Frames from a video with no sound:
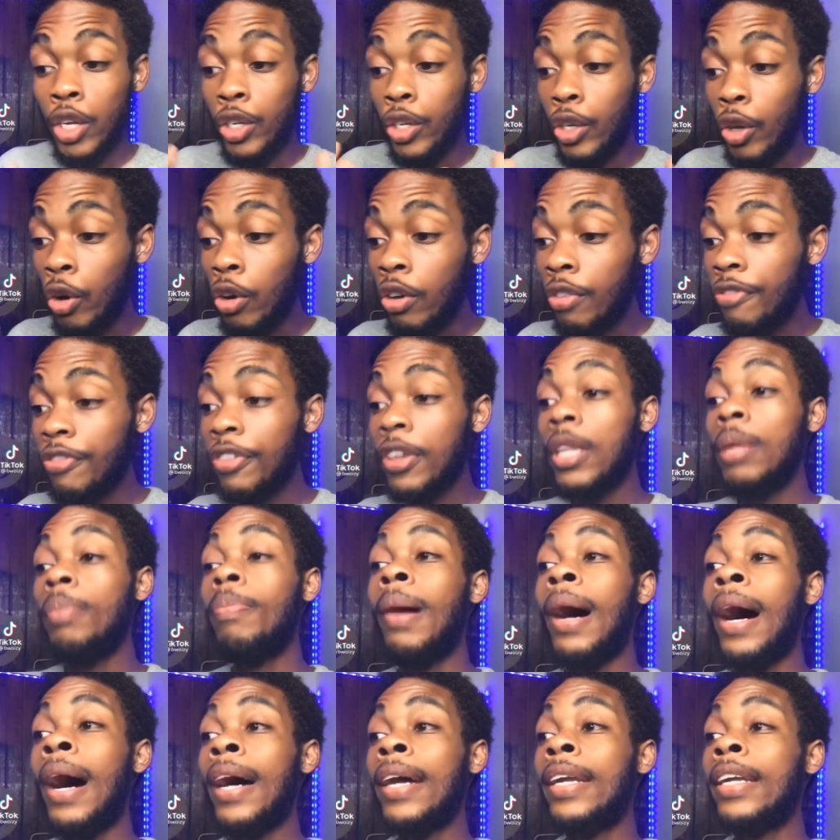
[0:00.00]
Don't feel
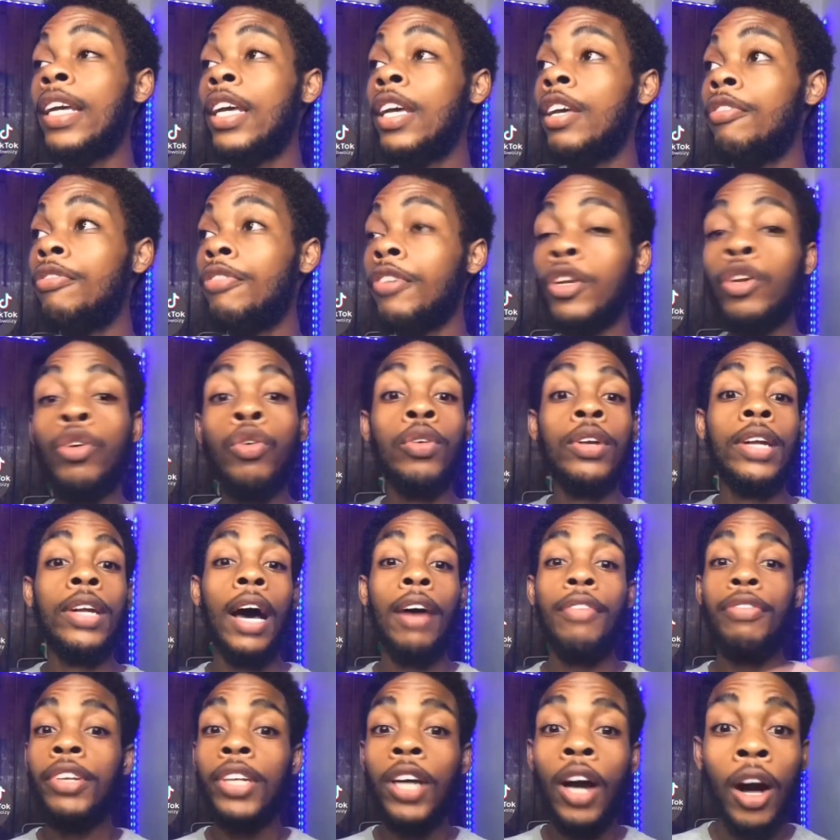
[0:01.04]
bad if you don't
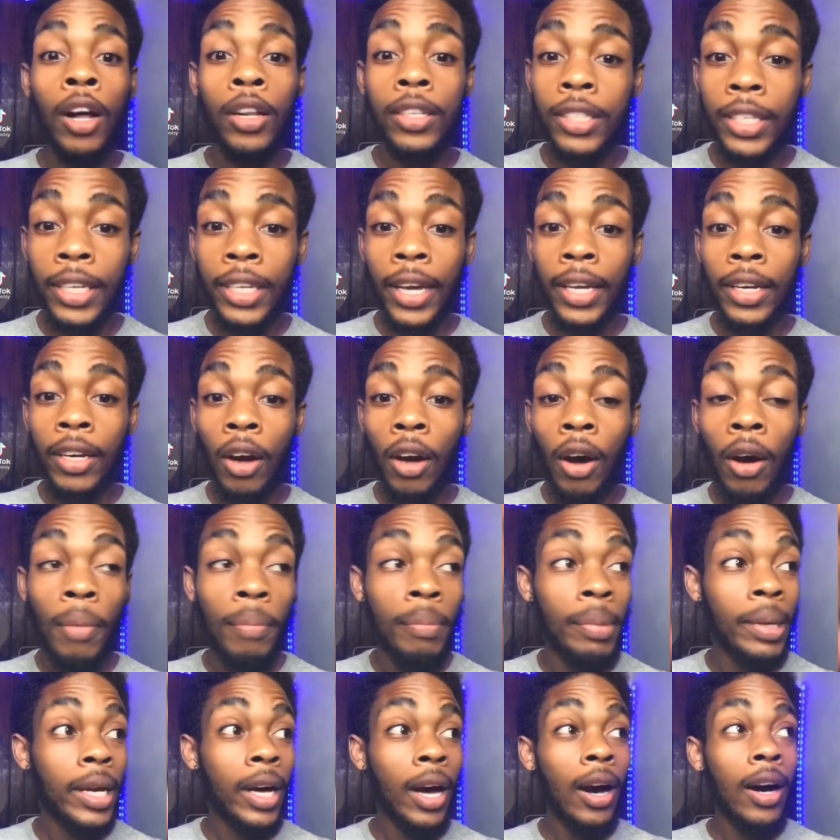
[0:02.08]
have it all together
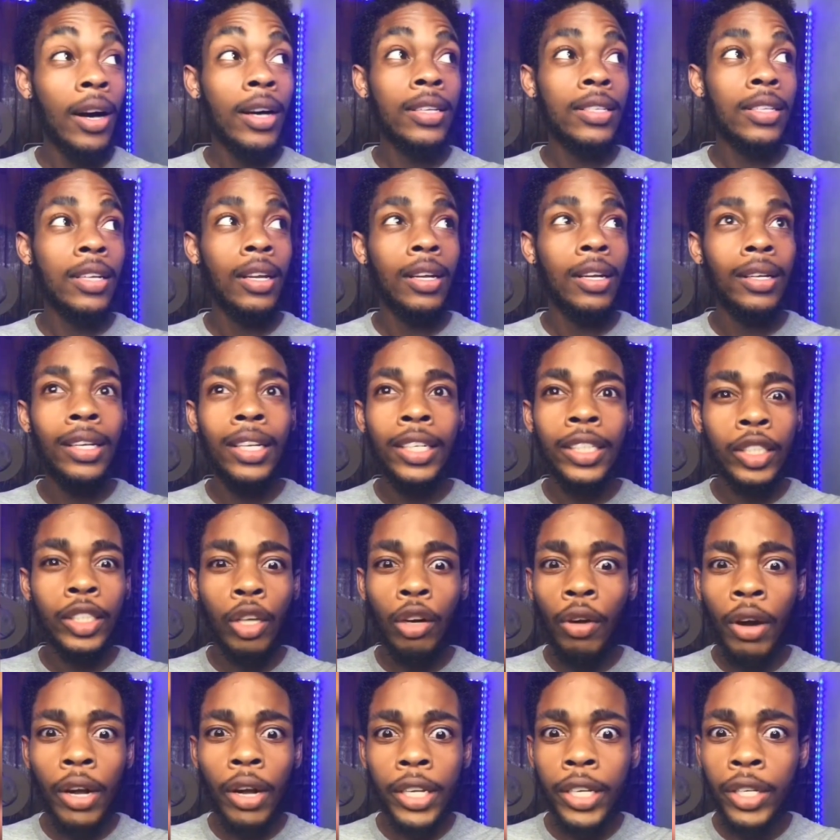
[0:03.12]
because
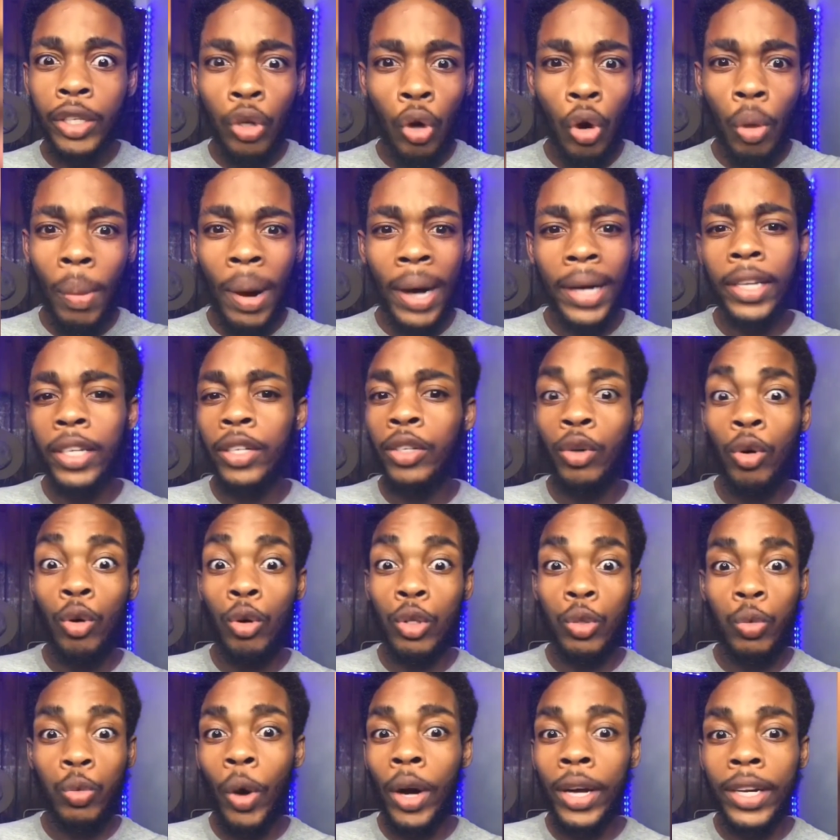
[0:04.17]
literally nobody
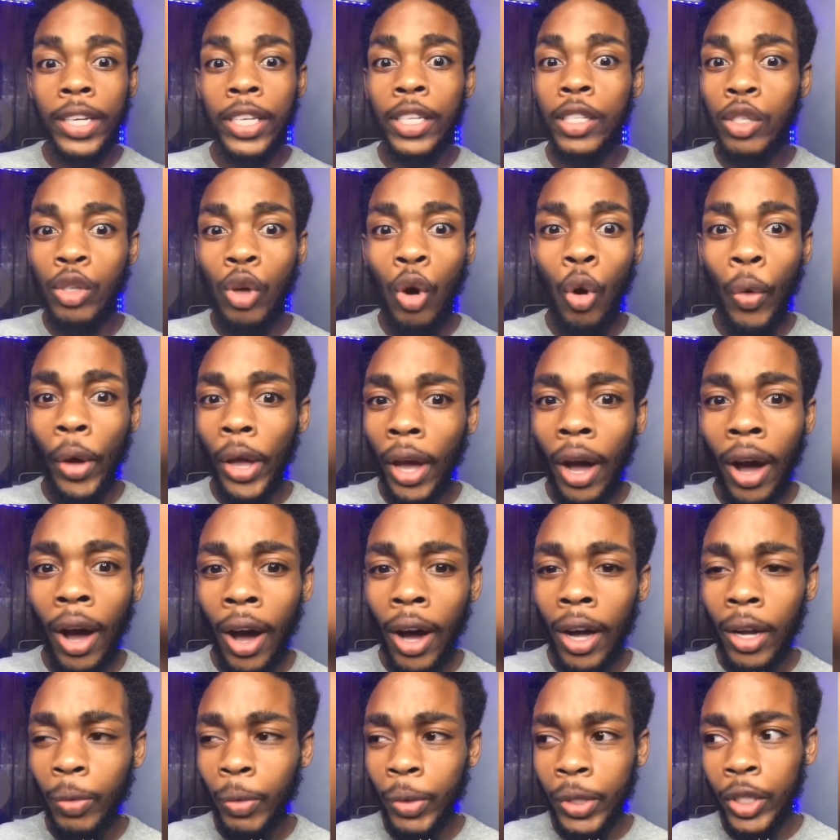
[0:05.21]
knows what is going
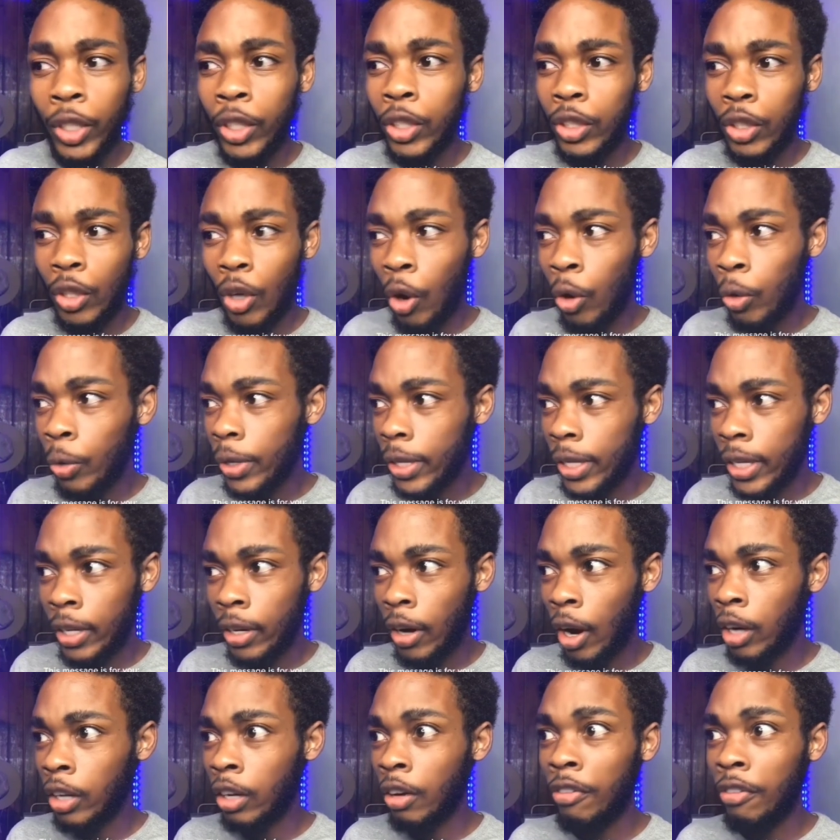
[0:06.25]
on. We're just out
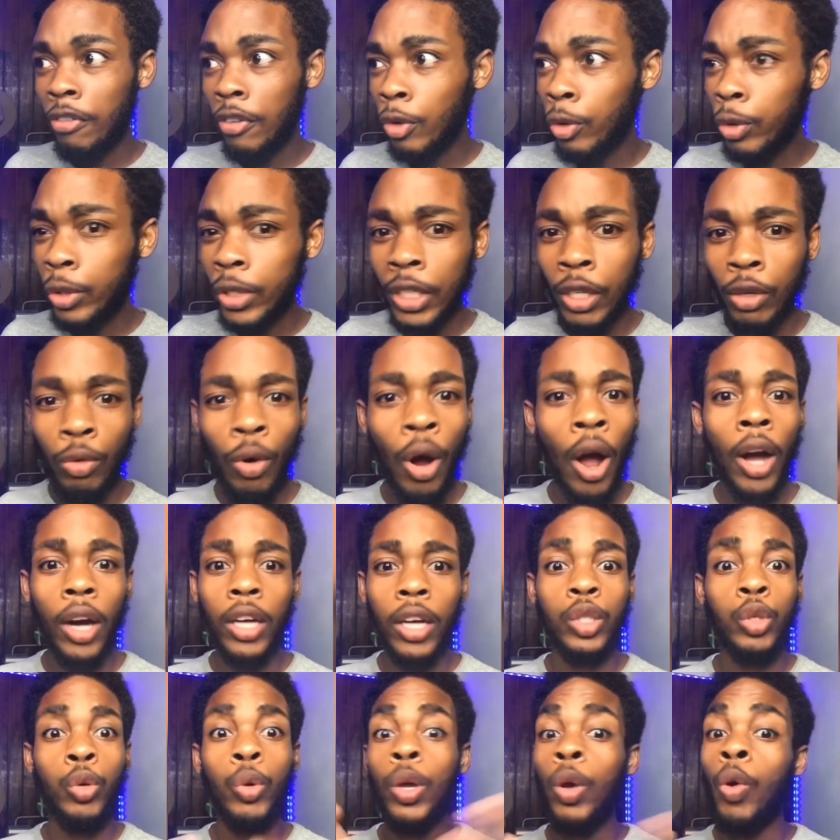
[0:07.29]
here on a floating
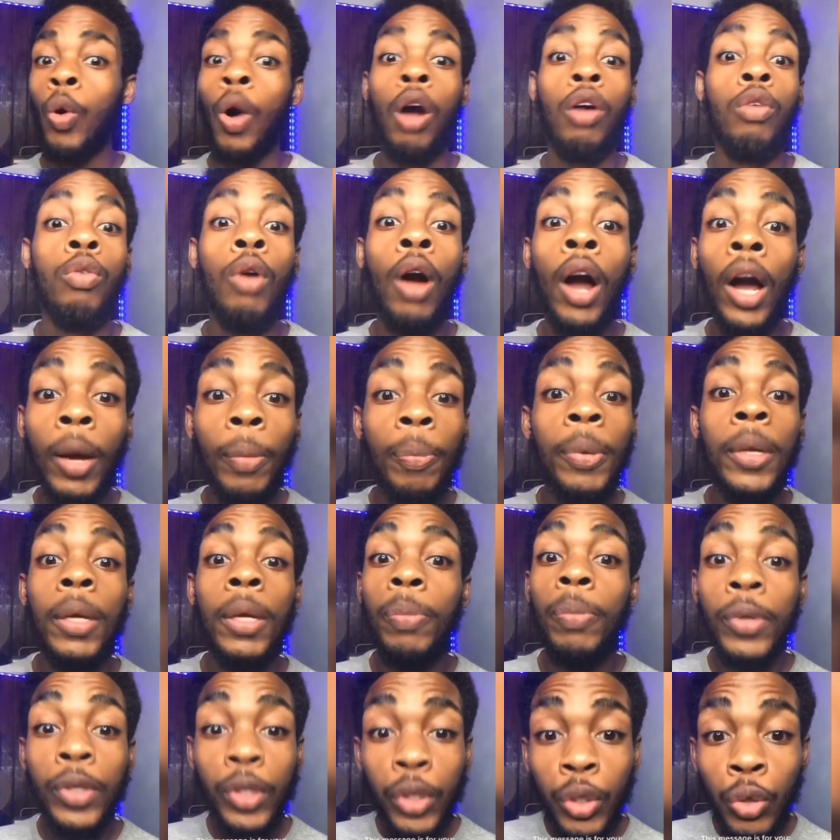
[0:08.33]
rock doing what rock
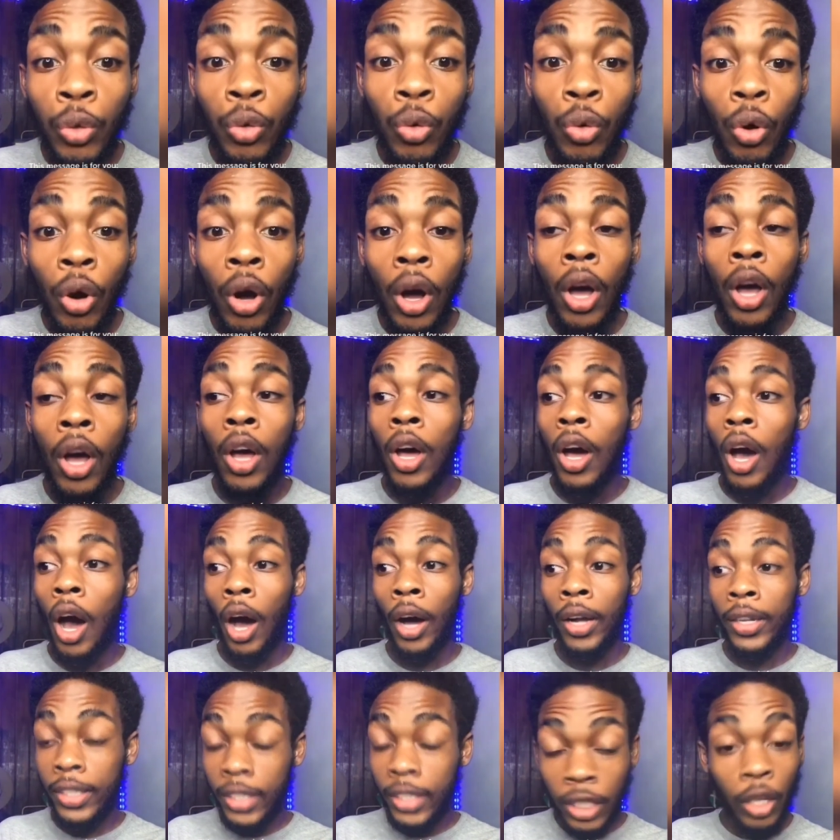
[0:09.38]
people do
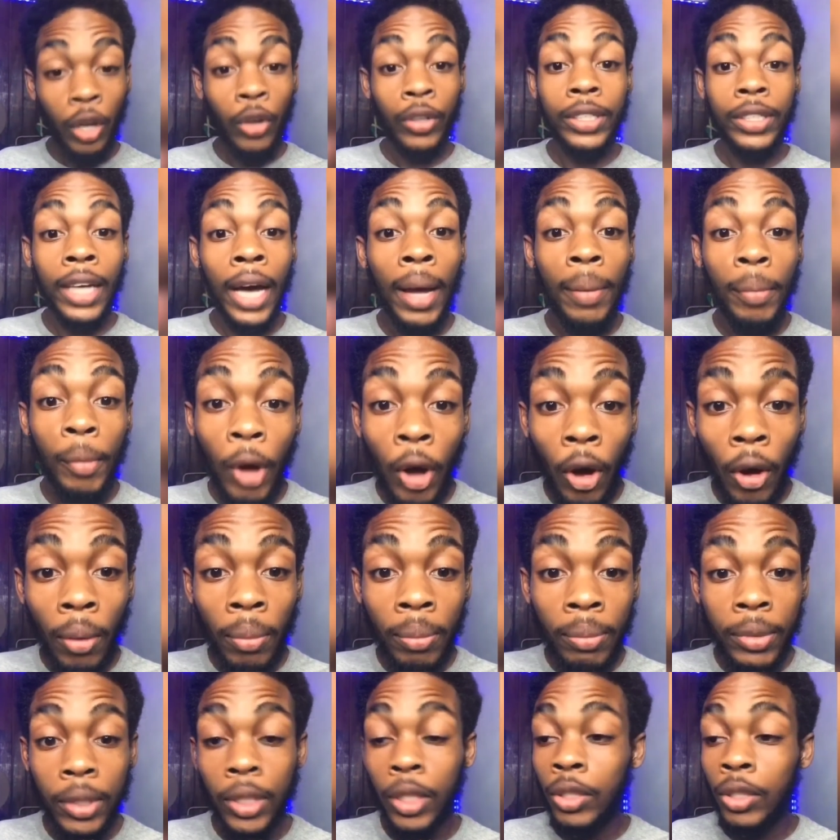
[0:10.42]
until our time comes.